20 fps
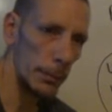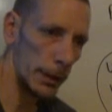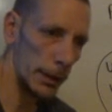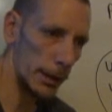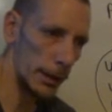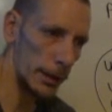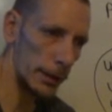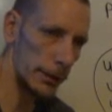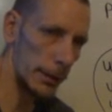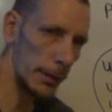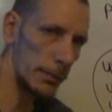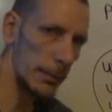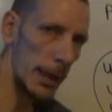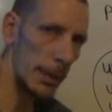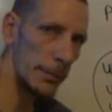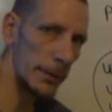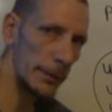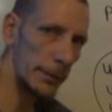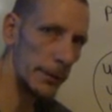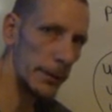But
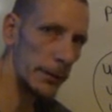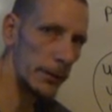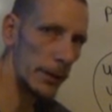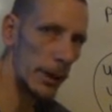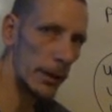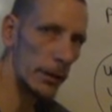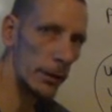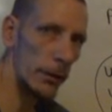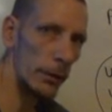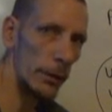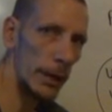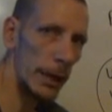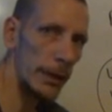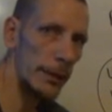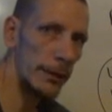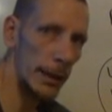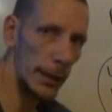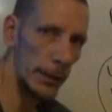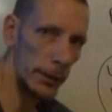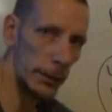sometimes the fish got to go
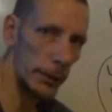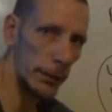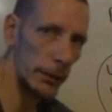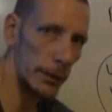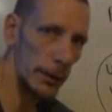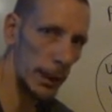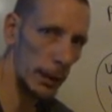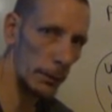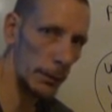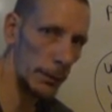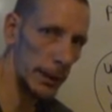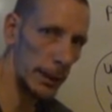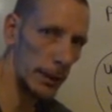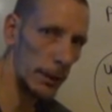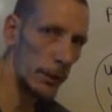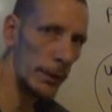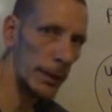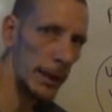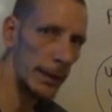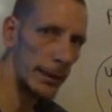against that current. And when they
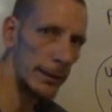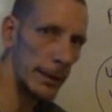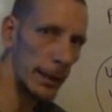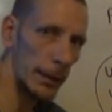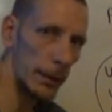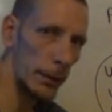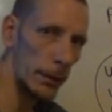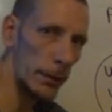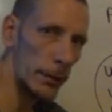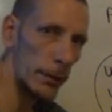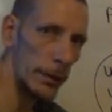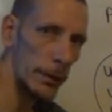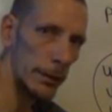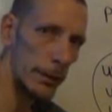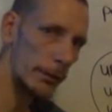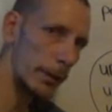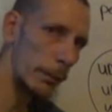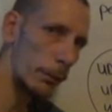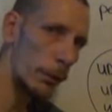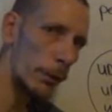go against that current,
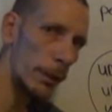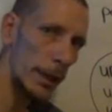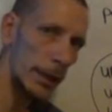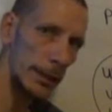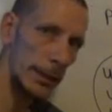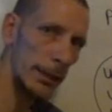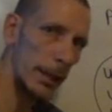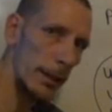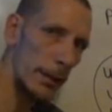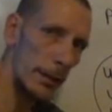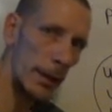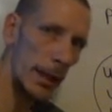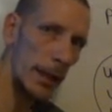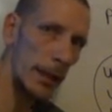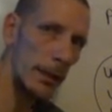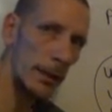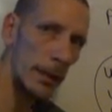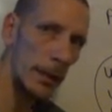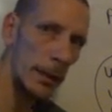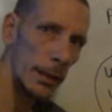the reward at the other
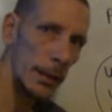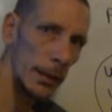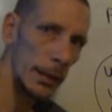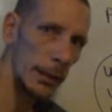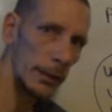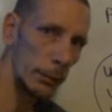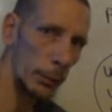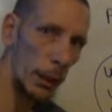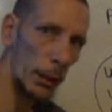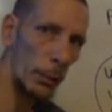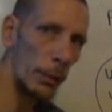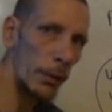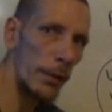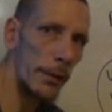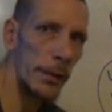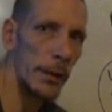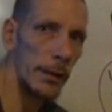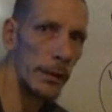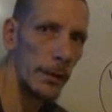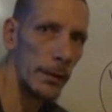end is well
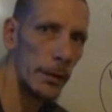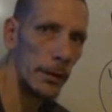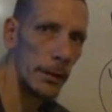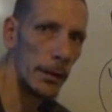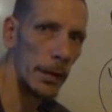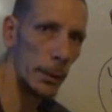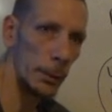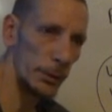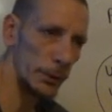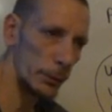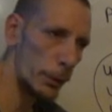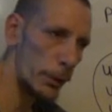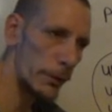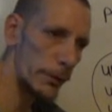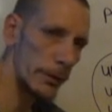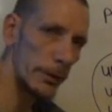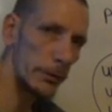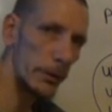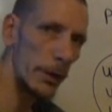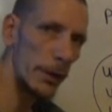worth it. It was
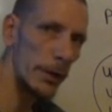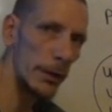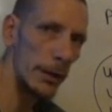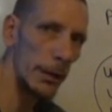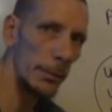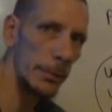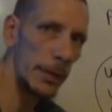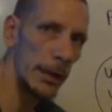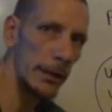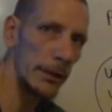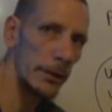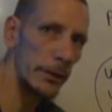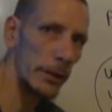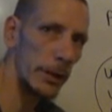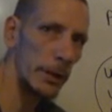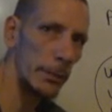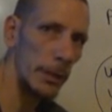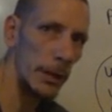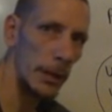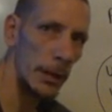worth the struggle up that
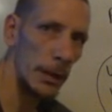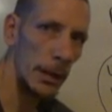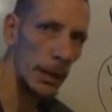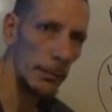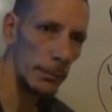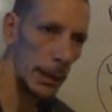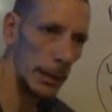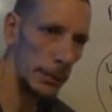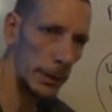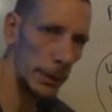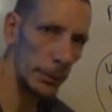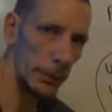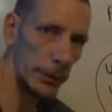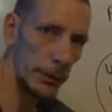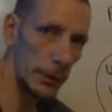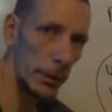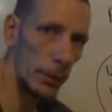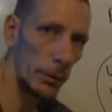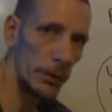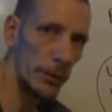stream. Maybe it
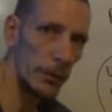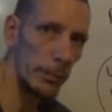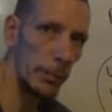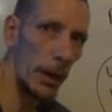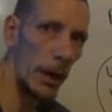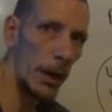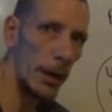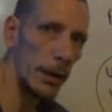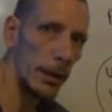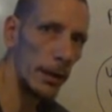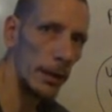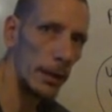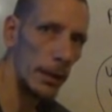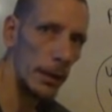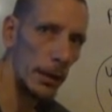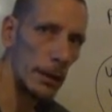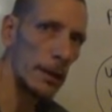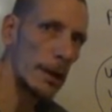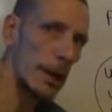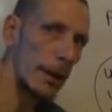was to go to spawn,
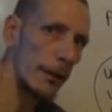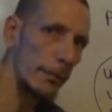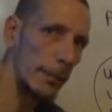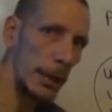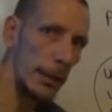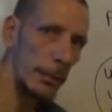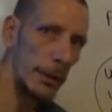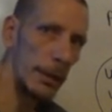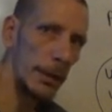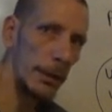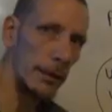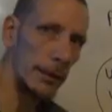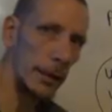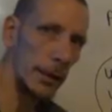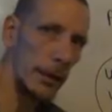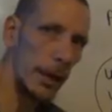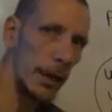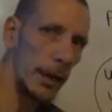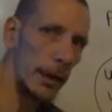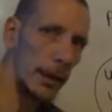to have babies
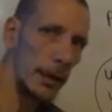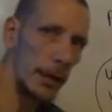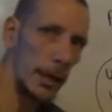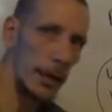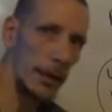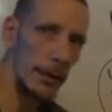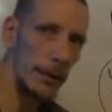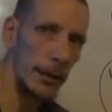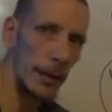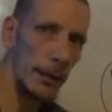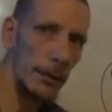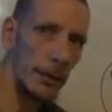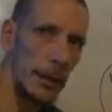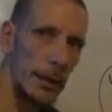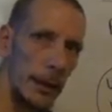and stuff